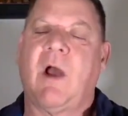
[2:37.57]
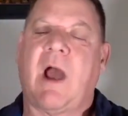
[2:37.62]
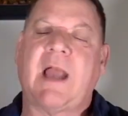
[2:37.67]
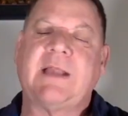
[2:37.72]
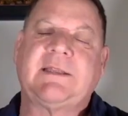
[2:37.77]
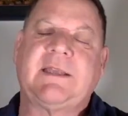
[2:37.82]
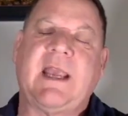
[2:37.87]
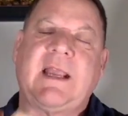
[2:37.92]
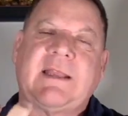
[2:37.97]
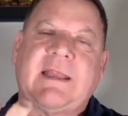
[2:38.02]

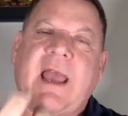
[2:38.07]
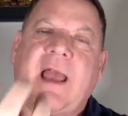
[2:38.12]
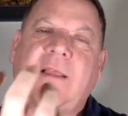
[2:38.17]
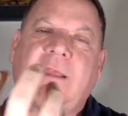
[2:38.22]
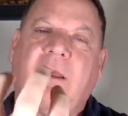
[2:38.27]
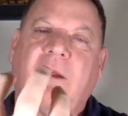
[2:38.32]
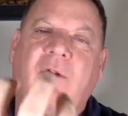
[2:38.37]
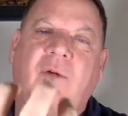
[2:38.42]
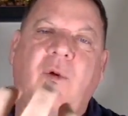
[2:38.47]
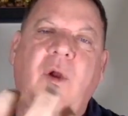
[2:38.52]
I take
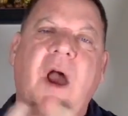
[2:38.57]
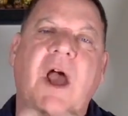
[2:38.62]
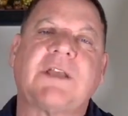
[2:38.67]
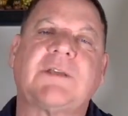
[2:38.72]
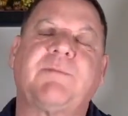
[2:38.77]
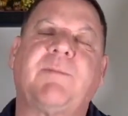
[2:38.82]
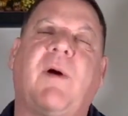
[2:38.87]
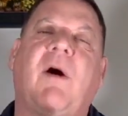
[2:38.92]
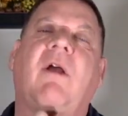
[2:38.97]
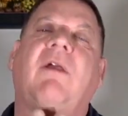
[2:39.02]
that
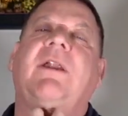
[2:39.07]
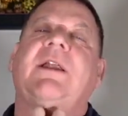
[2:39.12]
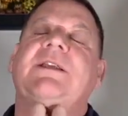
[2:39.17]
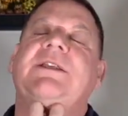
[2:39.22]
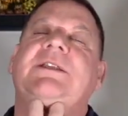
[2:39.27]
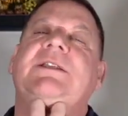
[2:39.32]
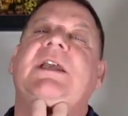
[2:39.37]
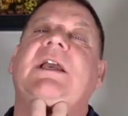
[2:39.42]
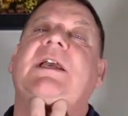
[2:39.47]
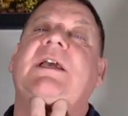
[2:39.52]
lacrosse ball and I
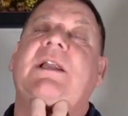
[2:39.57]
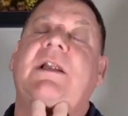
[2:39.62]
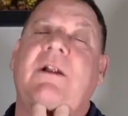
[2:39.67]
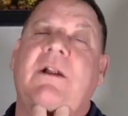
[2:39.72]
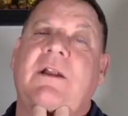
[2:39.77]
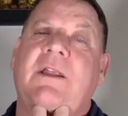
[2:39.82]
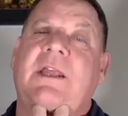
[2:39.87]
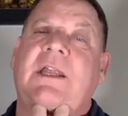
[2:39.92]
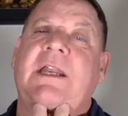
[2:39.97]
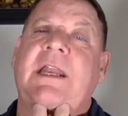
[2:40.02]
stick it
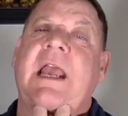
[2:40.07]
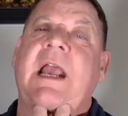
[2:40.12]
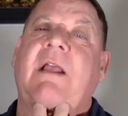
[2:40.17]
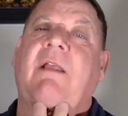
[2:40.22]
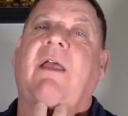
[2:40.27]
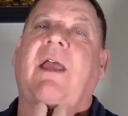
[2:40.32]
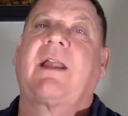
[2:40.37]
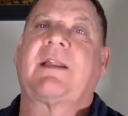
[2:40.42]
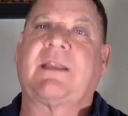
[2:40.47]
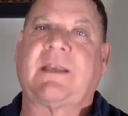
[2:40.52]
under the
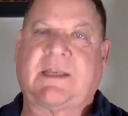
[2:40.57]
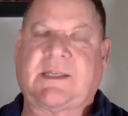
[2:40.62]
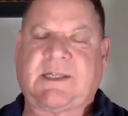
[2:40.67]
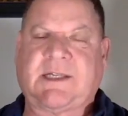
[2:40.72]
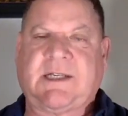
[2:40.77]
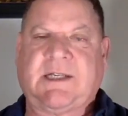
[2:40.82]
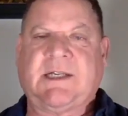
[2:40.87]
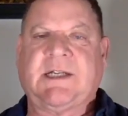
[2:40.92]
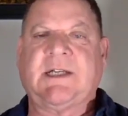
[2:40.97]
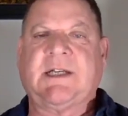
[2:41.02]
neck like
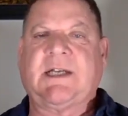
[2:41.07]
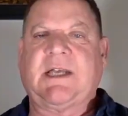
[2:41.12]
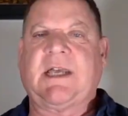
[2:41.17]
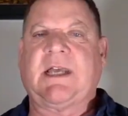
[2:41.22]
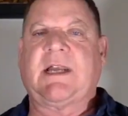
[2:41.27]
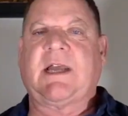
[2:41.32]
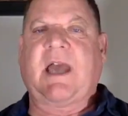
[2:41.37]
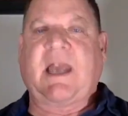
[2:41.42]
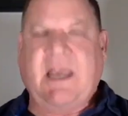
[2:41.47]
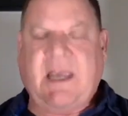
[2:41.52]
this,
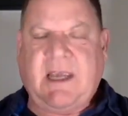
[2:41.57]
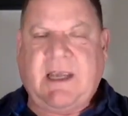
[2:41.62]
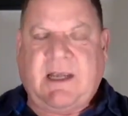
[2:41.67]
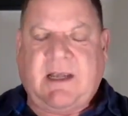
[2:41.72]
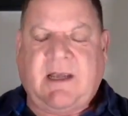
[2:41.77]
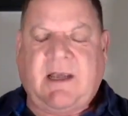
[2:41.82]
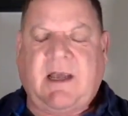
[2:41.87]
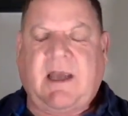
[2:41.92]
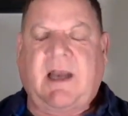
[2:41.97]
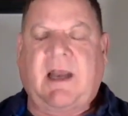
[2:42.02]
and I
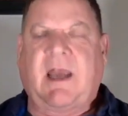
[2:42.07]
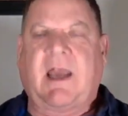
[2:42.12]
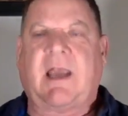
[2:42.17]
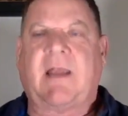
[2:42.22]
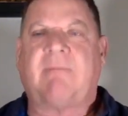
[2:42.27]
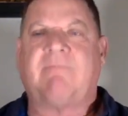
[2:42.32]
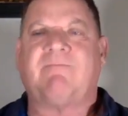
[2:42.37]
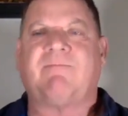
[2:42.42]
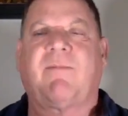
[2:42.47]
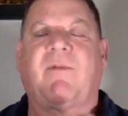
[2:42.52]
and
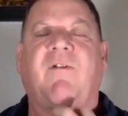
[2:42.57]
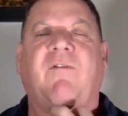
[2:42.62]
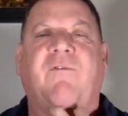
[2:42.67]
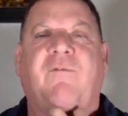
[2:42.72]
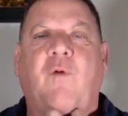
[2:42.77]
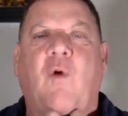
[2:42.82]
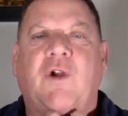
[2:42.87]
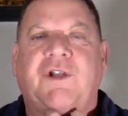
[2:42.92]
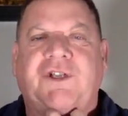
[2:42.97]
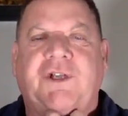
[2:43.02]
I
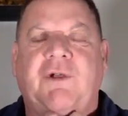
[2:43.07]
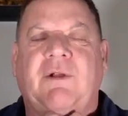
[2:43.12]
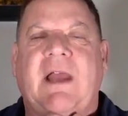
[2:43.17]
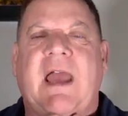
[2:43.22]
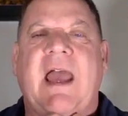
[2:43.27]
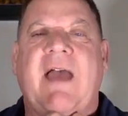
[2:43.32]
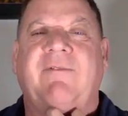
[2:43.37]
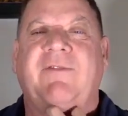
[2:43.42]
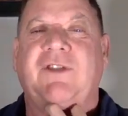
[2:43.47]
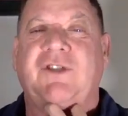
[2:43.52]
force you
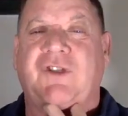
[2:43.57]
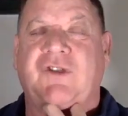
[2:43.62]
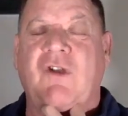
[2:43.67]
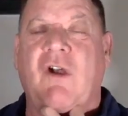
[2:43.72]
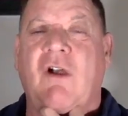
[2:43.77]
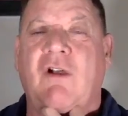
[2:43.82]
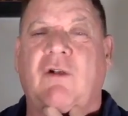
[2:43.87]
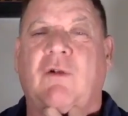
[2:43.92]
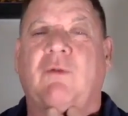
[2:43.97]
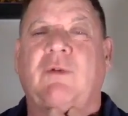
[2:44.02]
to have the
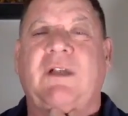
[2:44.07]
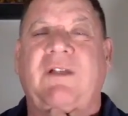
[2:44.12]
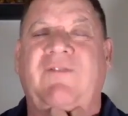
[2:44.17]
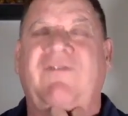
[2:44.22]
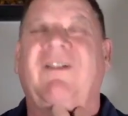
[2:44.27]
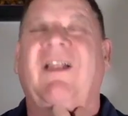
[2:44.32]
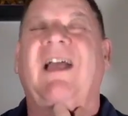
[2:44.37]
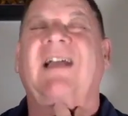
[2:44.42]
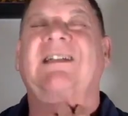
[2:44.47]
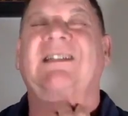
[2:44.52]
startle
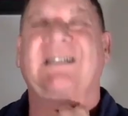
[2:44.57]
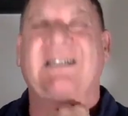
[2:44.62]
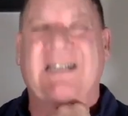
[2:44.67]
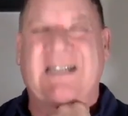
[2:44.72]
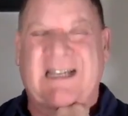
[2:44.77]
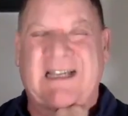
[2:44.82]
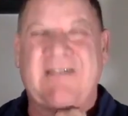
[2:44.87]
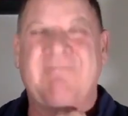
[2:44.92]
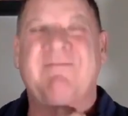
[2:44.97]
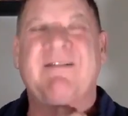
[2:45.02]
reflex.
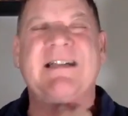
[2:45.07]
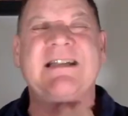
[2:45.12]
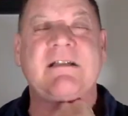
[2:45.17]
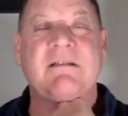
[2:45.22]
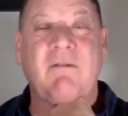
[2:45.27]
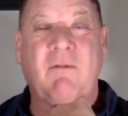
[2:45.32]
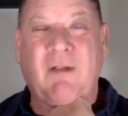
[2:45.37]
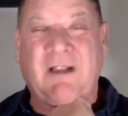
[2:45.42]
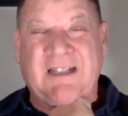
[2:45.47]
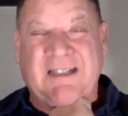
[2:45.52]

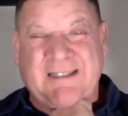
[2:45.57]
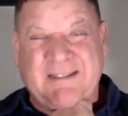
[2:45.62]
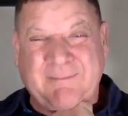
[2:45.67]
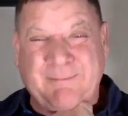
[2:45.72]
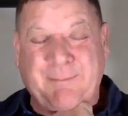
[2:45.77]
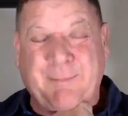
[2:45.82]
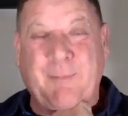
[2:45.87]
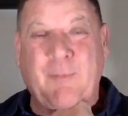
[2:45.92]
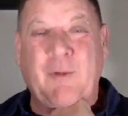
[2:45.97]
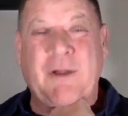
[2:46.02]
But
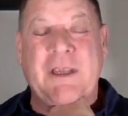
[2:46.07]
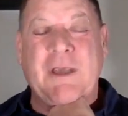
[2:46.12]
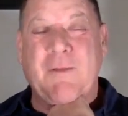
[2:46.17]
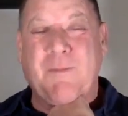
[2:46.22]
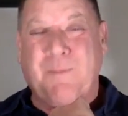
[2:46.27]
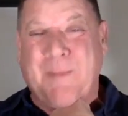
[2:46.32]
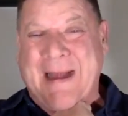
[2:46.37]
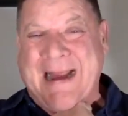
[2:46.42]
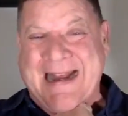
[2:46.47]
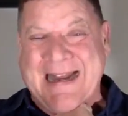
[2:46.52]
when
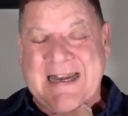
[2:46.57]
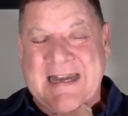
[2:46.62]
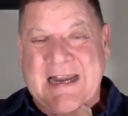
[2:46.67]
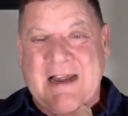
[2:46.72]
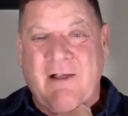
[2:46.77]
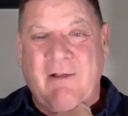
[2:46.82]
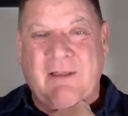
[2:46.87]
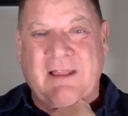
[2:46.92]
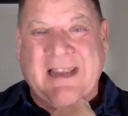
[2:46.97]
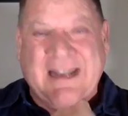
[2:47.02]
you bite
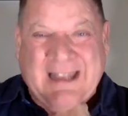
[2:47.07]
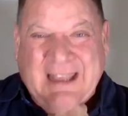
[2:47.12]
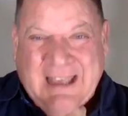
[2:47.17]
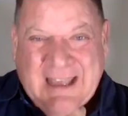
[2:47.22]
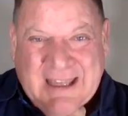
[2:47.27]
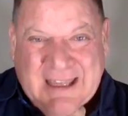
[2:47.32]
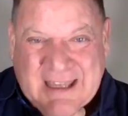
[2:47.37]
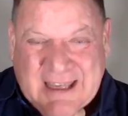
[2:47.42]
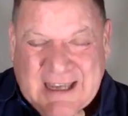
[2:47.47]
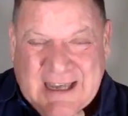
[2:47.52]
down like
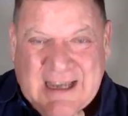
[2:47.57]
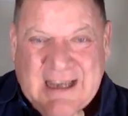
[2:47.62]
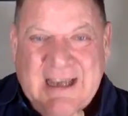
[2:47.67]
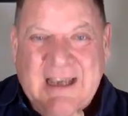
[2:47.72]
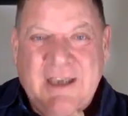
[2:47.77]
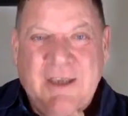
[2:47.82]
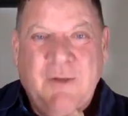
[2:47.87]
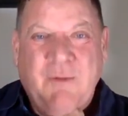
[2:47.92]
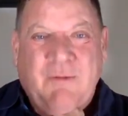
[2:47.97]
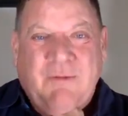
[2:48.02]
this,
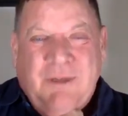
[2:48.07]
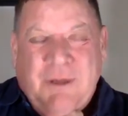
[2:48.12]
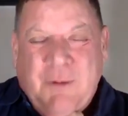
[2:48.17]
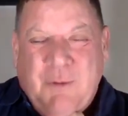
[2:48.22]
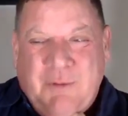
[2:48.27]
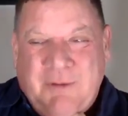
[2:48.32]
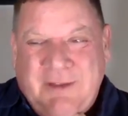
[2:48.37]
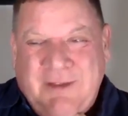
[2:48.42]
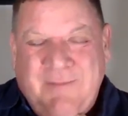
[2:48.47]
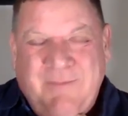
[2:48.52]
you
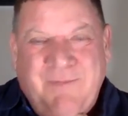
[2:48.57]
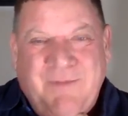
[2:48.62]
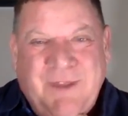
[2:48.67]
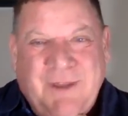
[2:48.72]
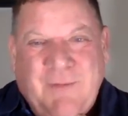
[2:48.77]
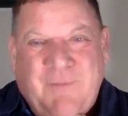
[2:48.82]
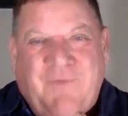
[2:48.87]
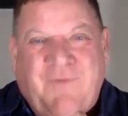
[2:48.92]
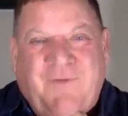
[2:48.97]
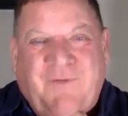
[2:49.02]
you
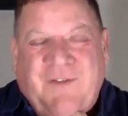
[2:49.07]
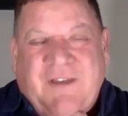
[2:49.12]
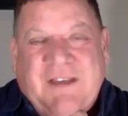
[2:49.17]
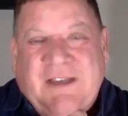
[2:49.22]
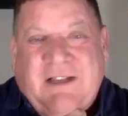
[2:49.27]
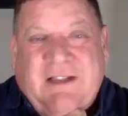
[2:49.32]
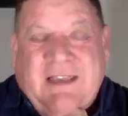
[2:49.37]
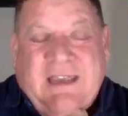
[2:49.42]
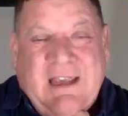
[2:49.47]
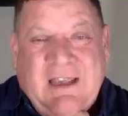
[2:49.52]
you
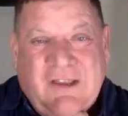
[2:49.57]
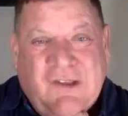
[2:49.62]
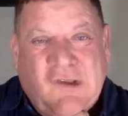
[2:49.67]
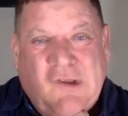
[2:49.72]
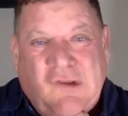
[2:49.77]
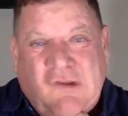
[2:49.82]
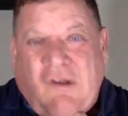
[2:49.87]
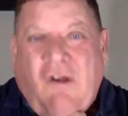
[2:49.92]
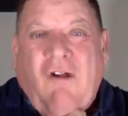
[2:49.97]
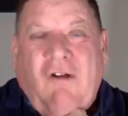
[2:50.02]
physically get
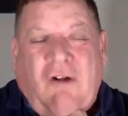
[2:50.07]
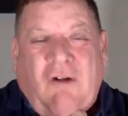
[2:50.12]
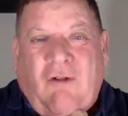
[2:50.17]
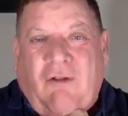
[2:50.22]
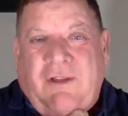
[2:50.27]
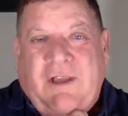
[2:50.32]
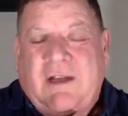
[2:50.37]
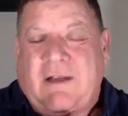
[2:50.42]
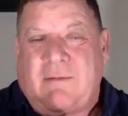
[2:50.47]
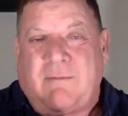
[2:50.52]

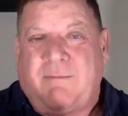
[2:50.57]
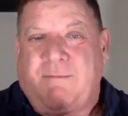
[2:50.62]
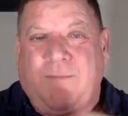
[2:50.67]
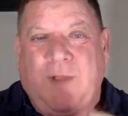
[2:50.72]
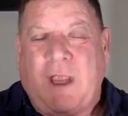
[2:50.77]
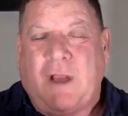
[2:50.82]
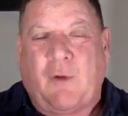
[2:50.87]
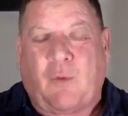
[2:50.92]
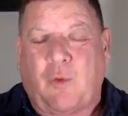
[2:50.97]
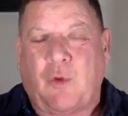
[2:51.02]
startled
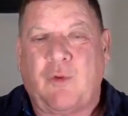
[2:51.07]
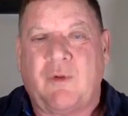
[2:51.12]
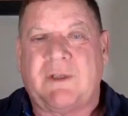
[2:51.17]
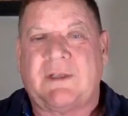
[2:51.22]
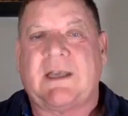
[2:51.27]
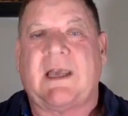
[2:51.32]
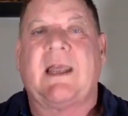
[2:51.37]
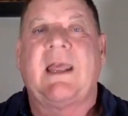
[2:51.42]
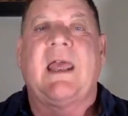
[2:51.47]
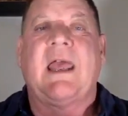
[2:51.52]
and it, it
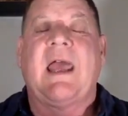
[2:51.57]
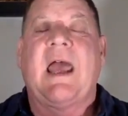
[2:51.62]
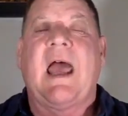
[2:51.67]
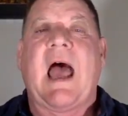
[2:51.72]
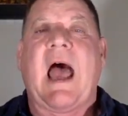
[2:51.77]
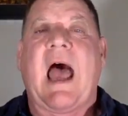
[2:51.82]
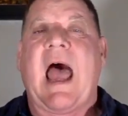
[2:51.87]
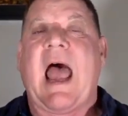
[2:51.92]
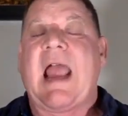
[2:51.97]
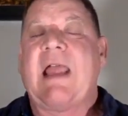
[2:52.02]
ruins it.
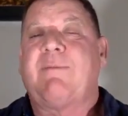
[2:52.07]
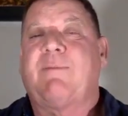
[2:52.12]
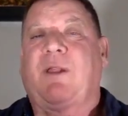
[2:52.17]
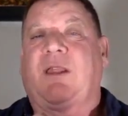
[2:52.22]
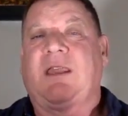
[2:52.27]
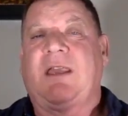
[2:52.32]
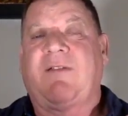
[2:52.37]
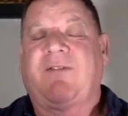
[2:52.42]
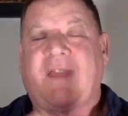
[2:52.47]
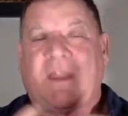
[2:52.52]
I
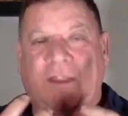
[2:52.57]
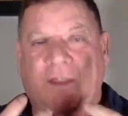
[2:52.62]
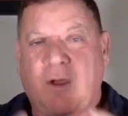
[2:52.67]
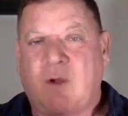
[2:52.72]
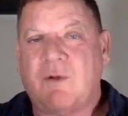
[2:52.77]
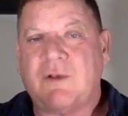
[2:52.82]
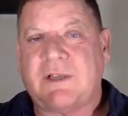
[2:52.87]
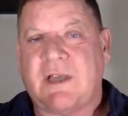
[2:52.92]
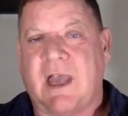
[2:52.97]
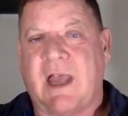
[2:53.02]
believe that
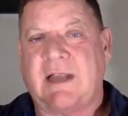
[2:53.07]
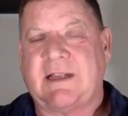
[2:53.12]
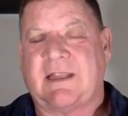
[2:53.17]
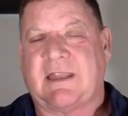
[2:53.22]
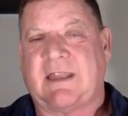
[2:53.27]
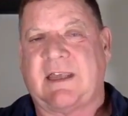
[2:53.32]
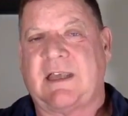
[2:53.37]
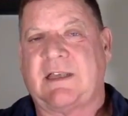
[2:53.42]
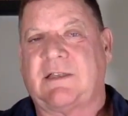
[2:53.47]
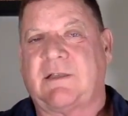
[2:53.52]
those kind
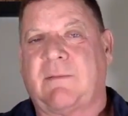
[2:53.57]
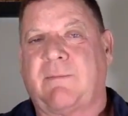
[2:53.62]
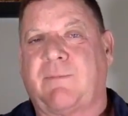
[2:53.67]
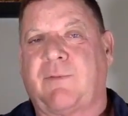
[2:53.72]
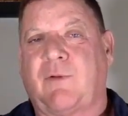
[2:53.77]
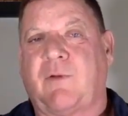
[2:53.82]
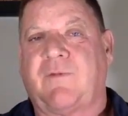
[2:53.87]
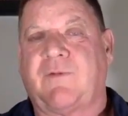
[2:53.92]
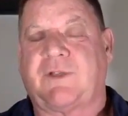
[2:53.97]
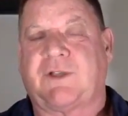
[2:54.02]
of things
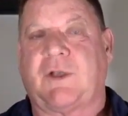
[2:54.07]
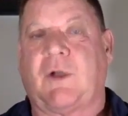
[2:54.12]
improve.